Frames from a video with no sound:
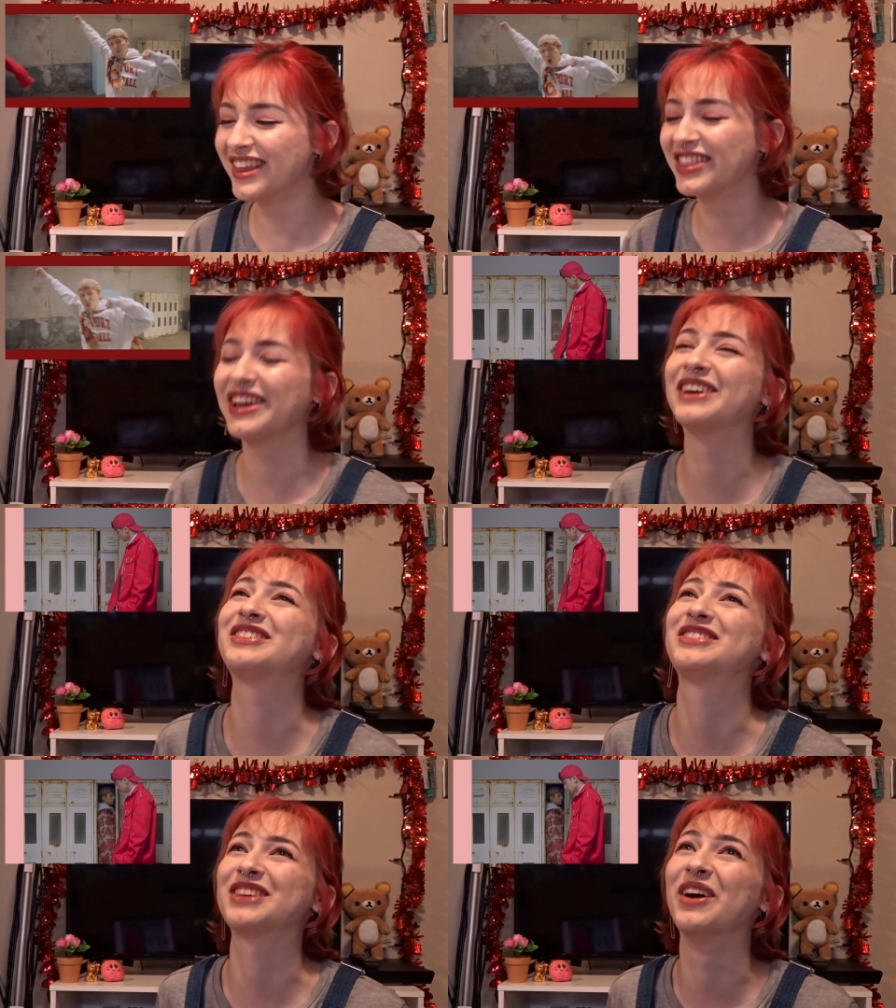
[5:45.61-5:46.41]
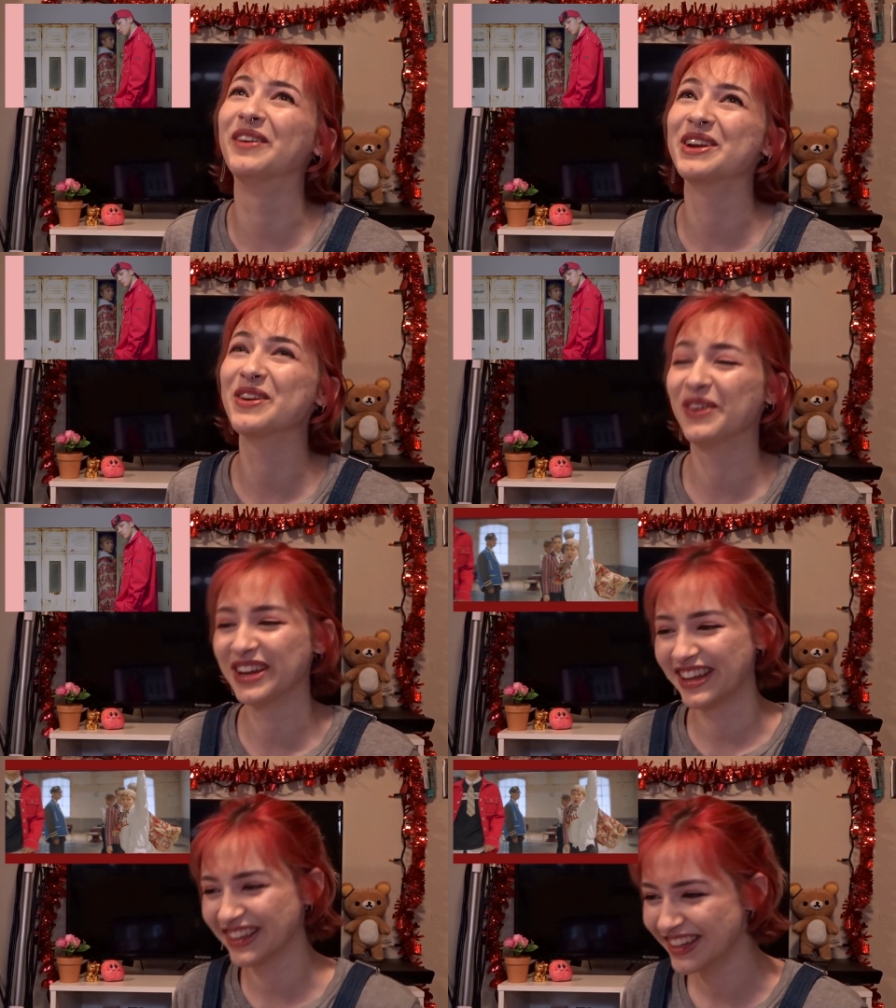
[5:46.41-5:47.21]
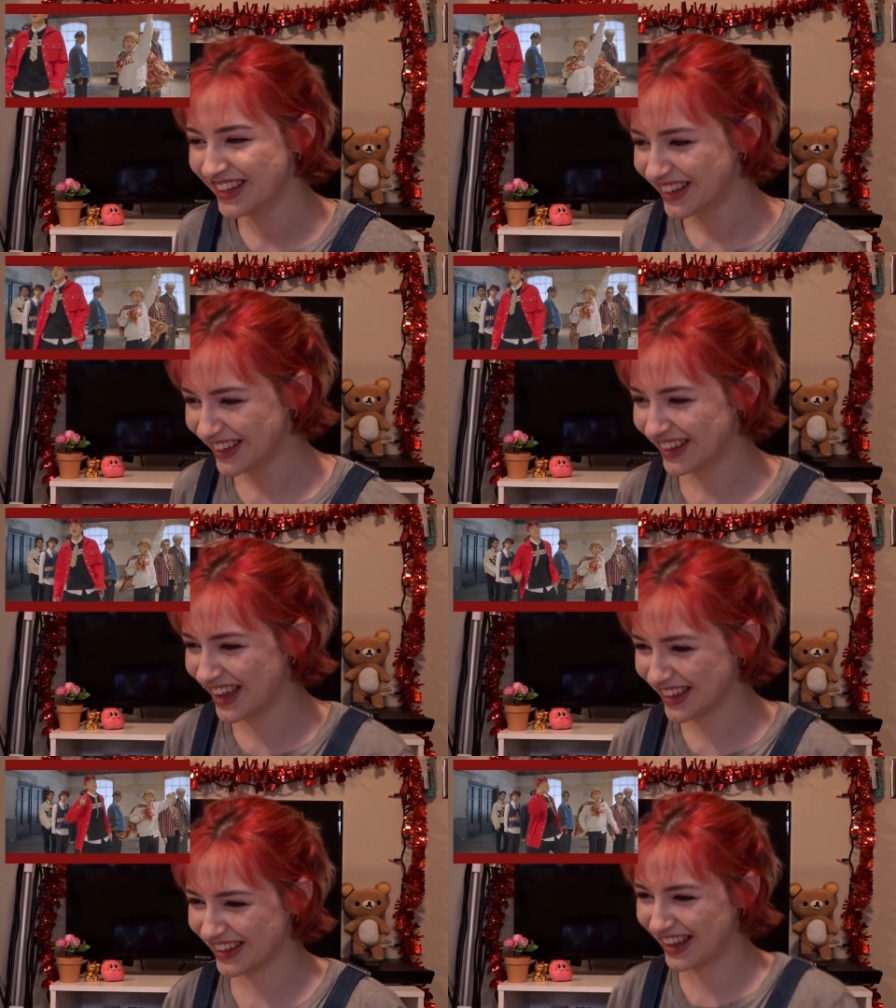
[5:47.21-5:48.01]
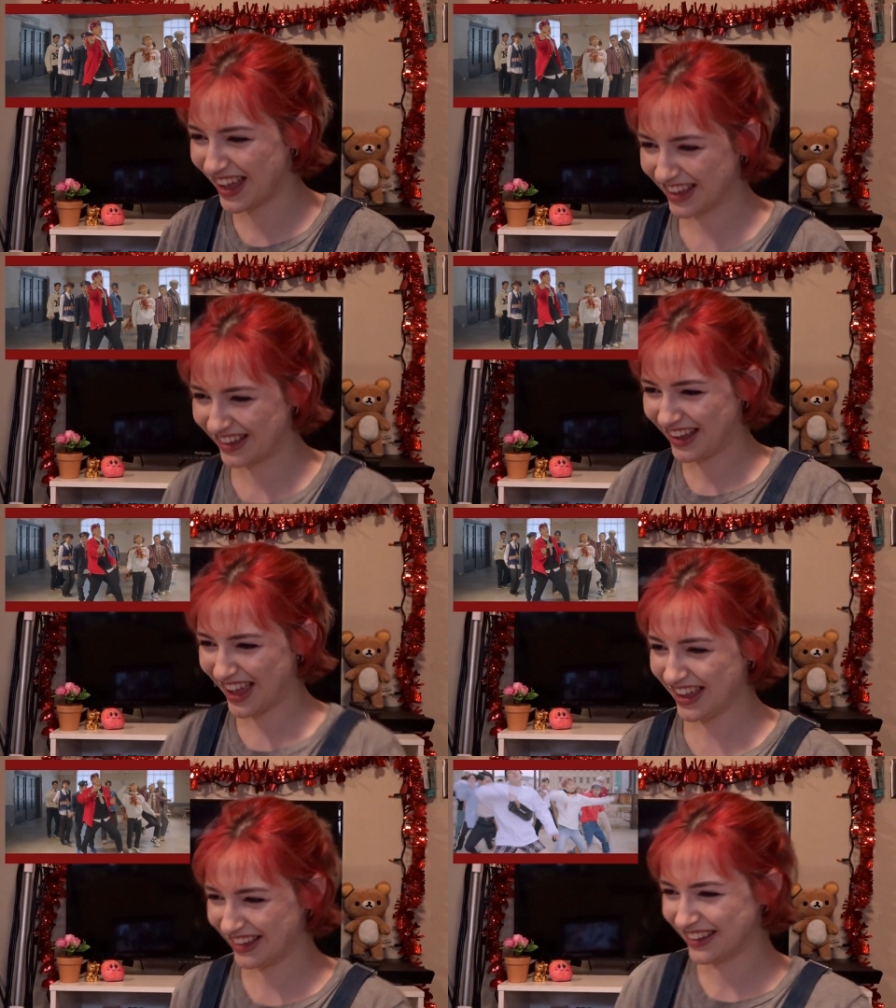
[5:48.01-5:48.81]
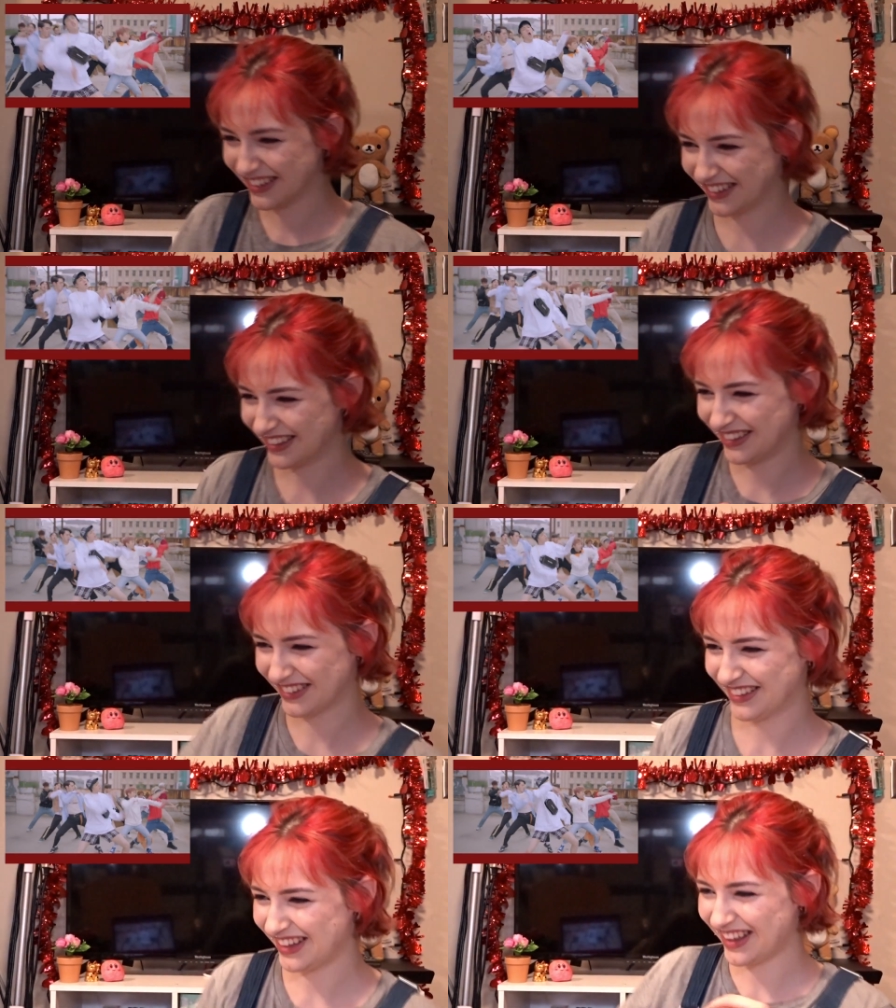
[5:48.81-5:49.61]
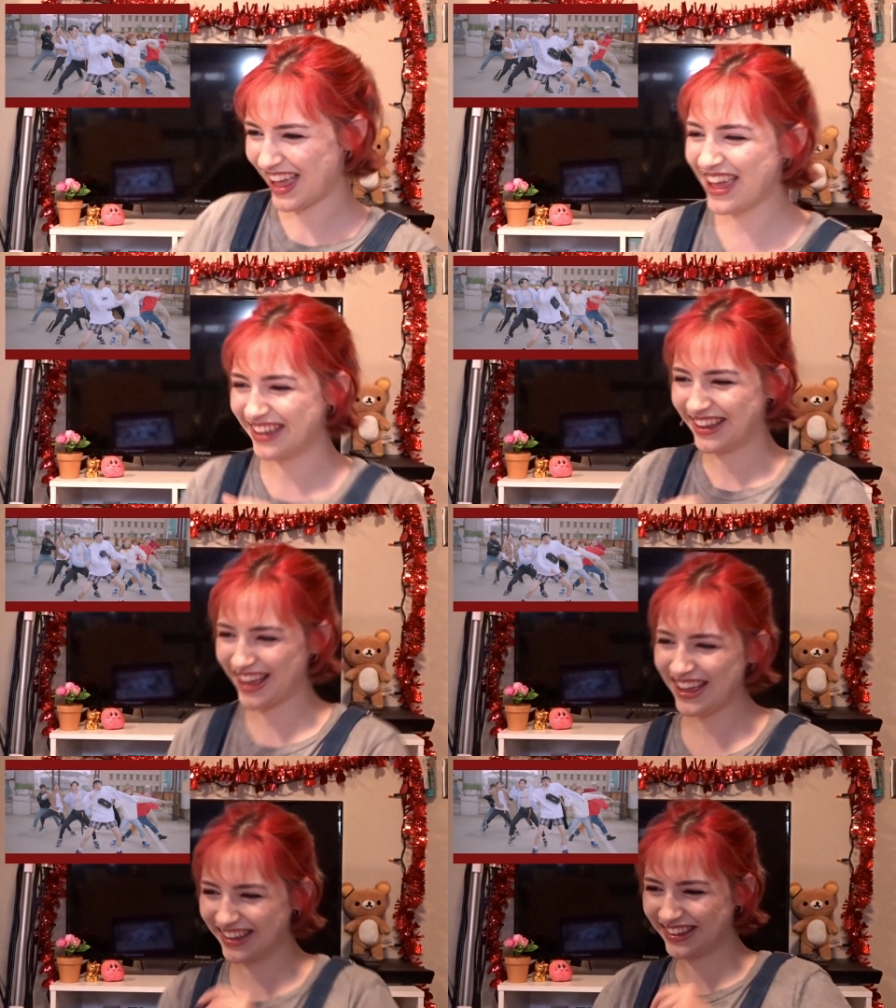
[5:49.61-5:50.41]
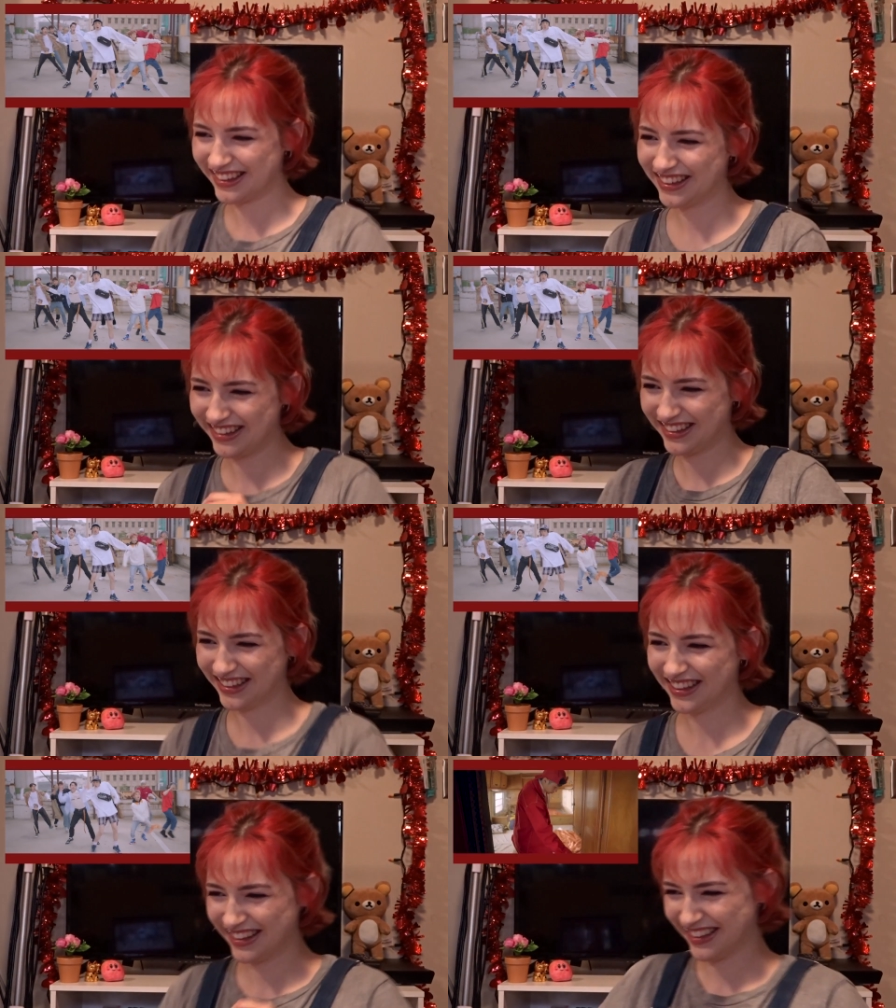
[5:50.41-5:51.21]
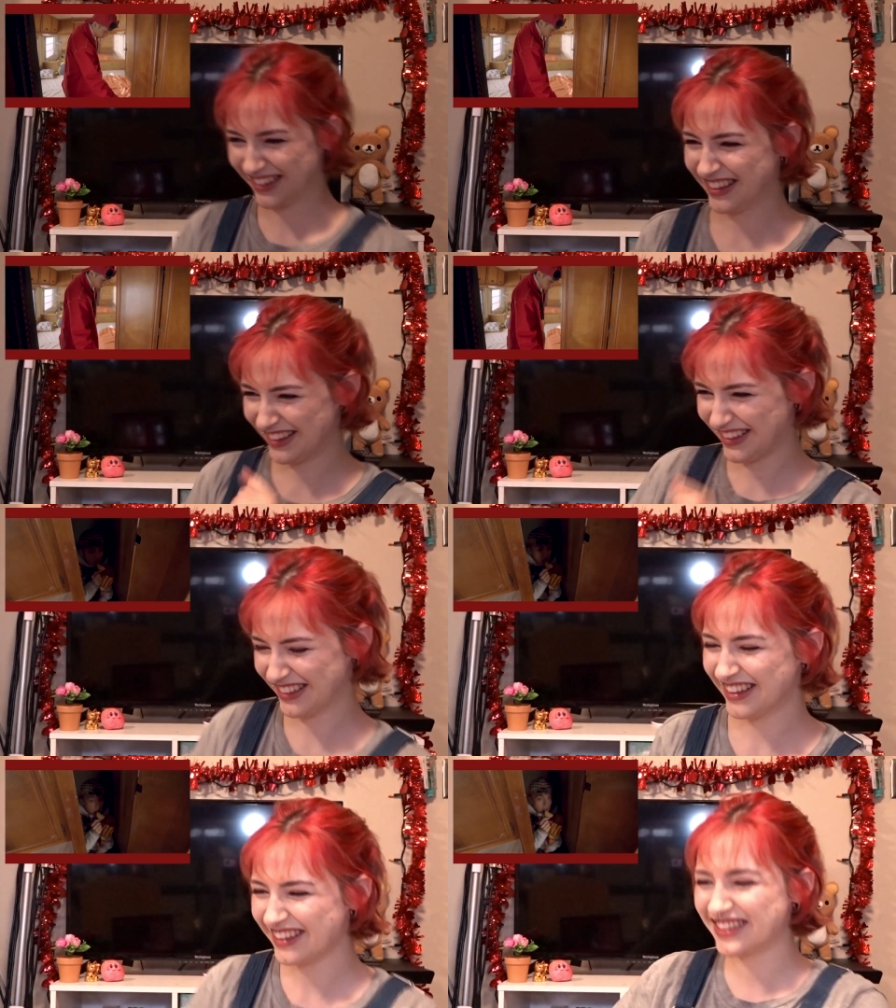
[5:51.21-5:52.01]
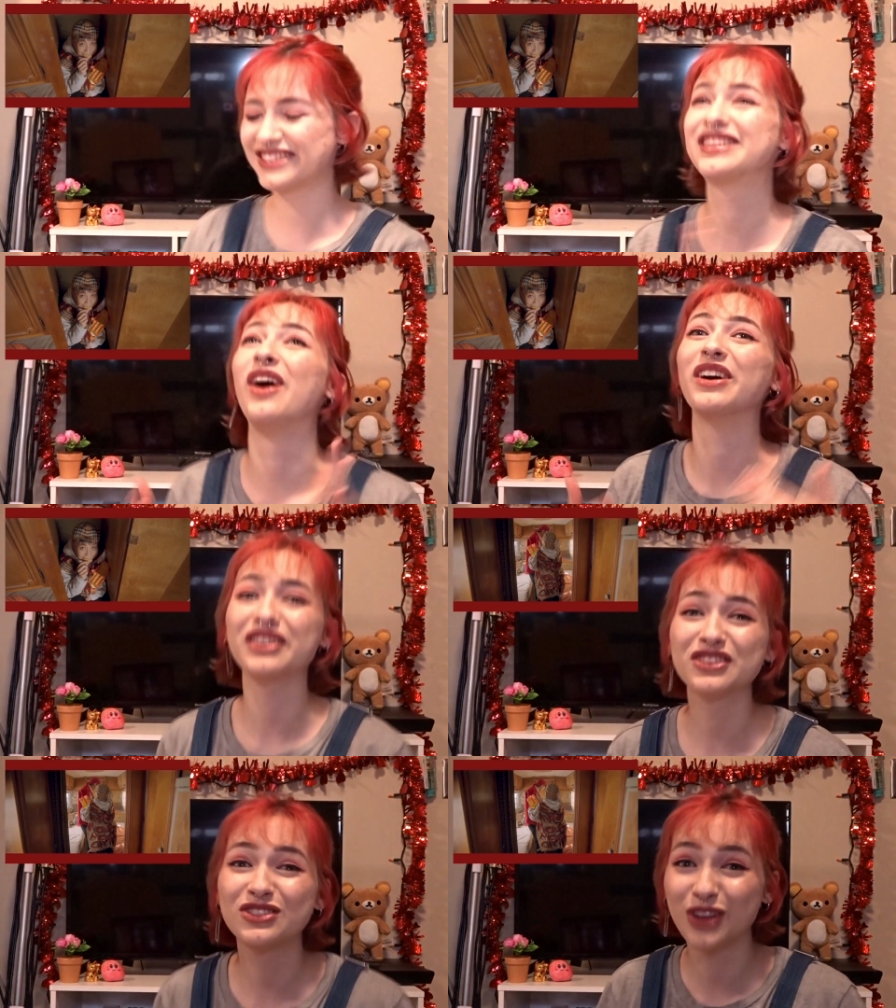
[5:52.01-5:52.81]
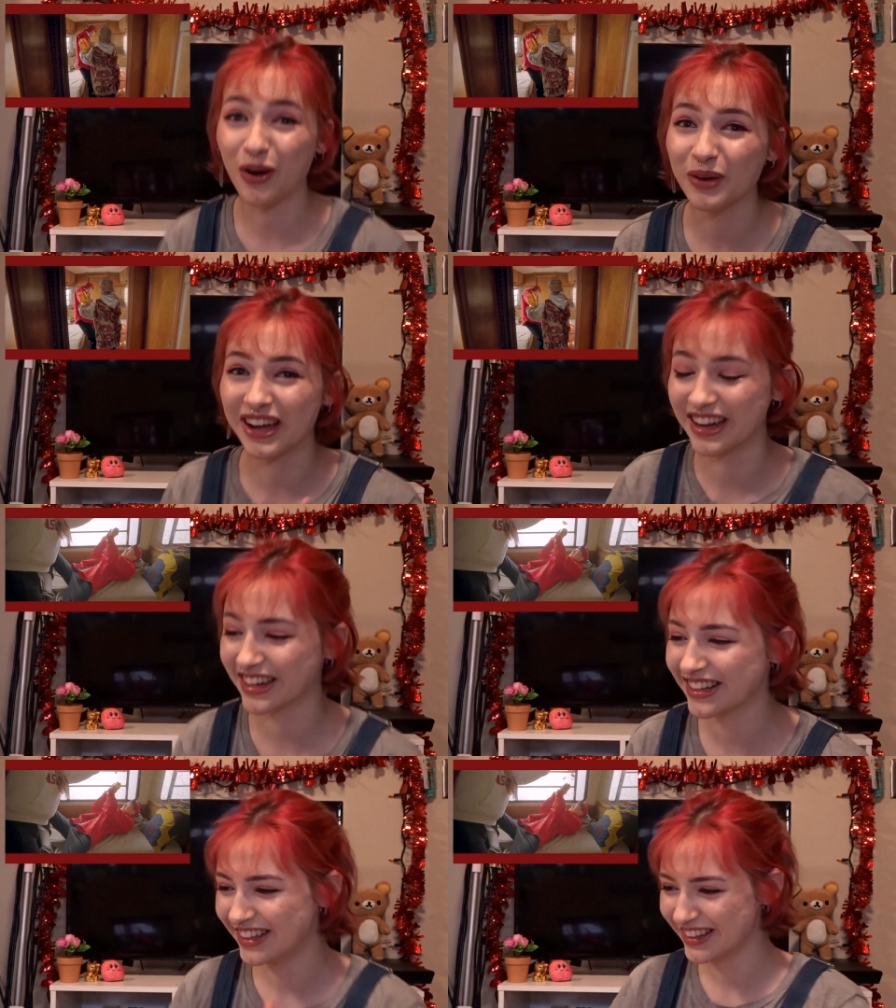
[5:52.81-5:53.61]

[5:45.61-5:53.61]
They're so annoying. Hey, hey, hey. Hey, hey. This song is so good.